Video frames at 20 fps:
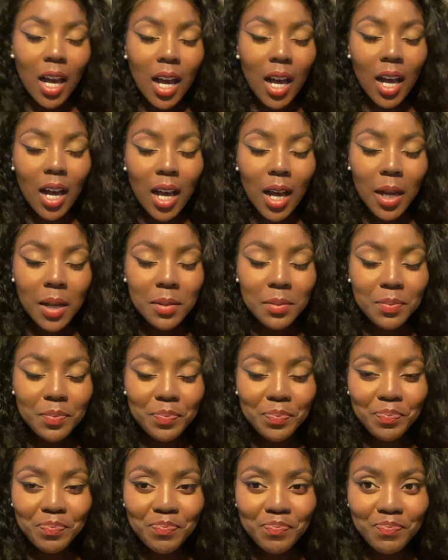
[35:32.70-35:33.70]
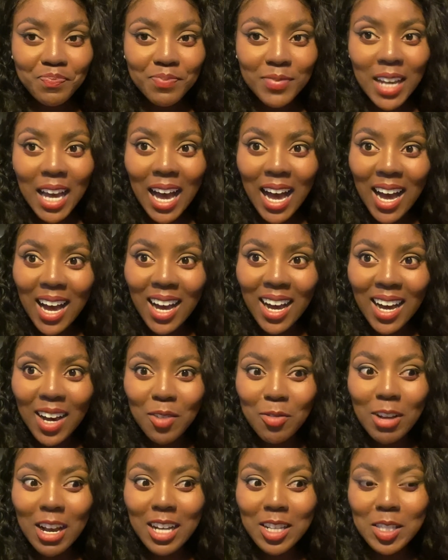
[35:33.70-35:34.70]
Yeah,
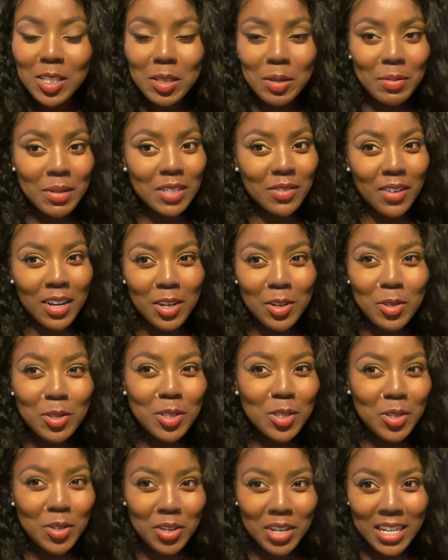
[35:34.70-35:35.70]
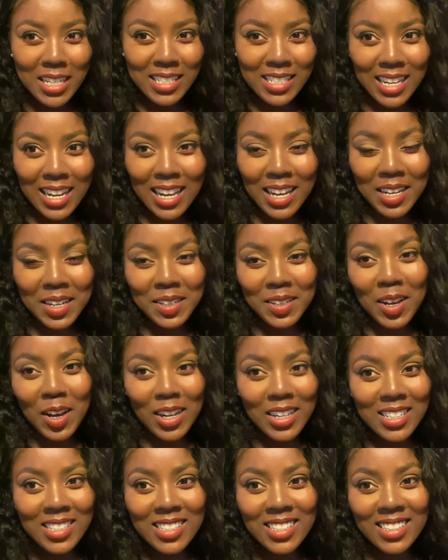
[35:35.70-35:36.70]
we had so much fun. It was a great day.
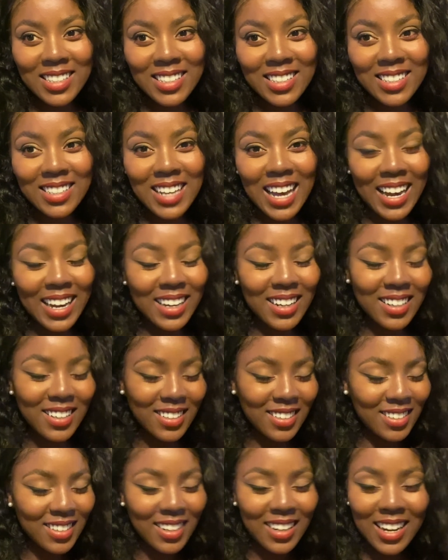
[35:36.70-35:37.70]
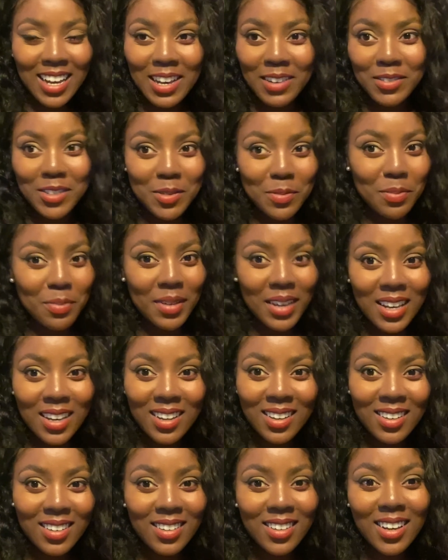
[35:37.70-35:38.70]
Honestly, I loved
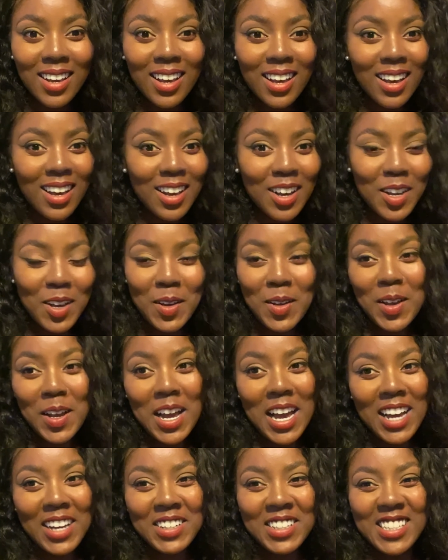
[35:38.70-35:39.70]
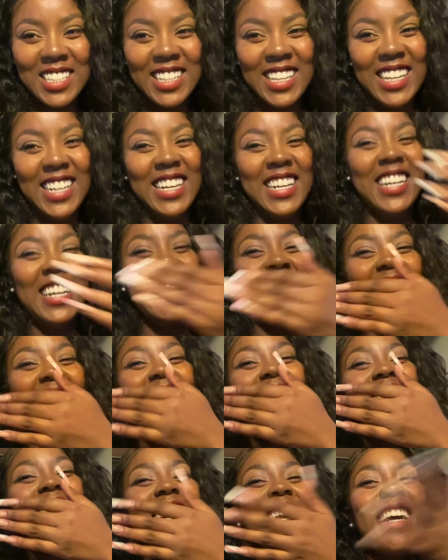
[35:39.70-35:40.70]
being going out.
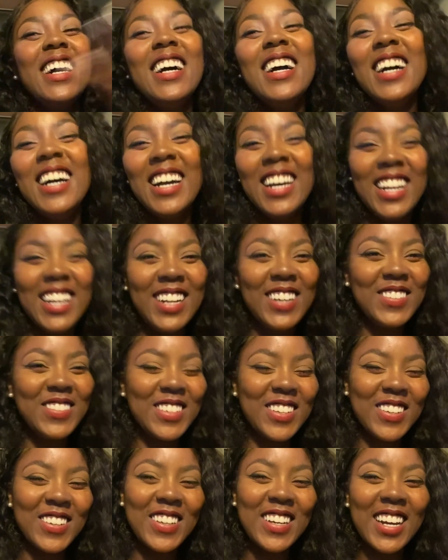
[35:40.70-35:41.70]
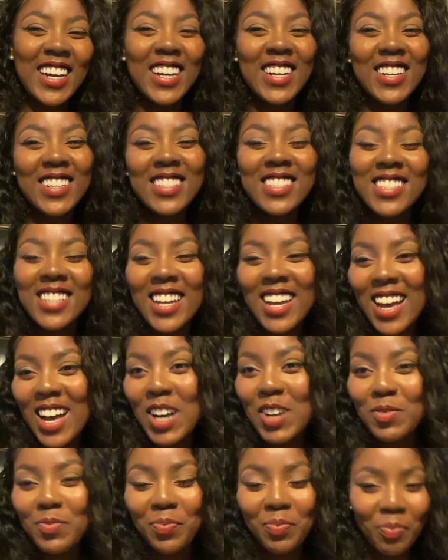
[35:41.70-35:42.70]
I loved going out. So yeah.
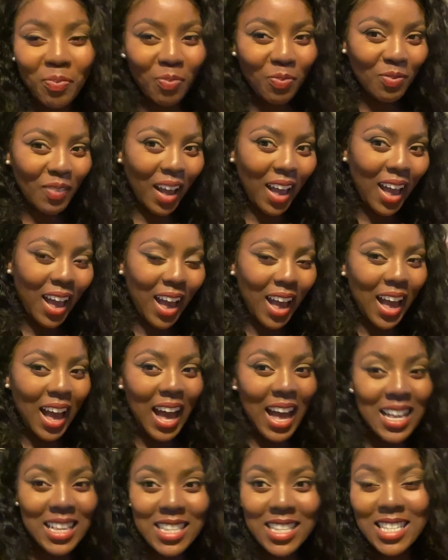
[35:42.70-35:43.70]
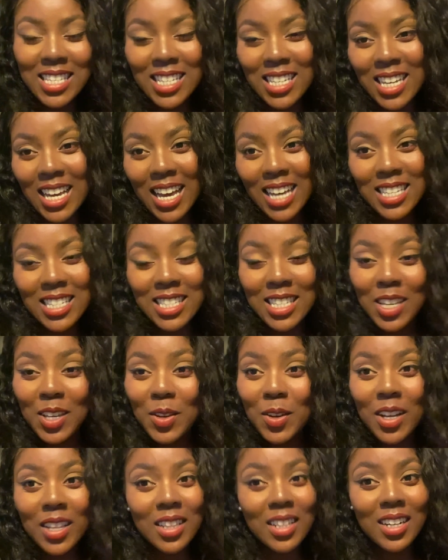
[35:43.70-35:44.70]
Until I see you
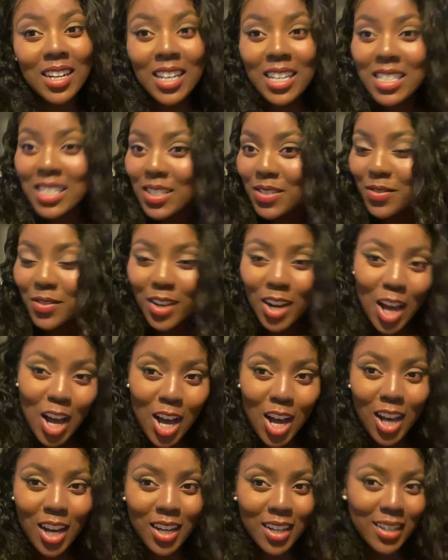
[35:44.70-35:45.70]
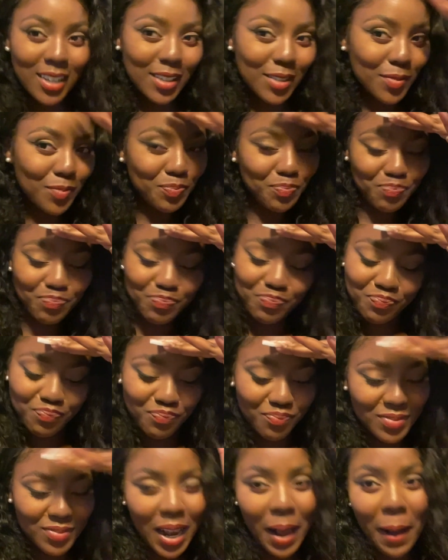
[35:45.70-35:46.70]
on the next vlog.
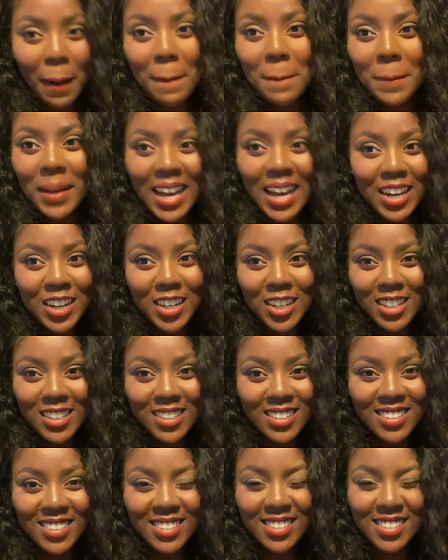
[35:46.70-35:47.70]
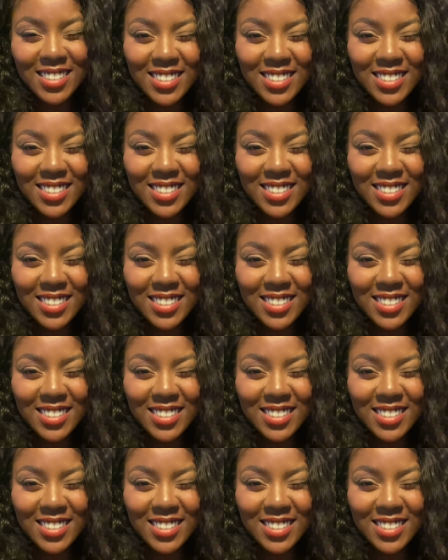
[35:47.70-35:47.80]
Bye, girls.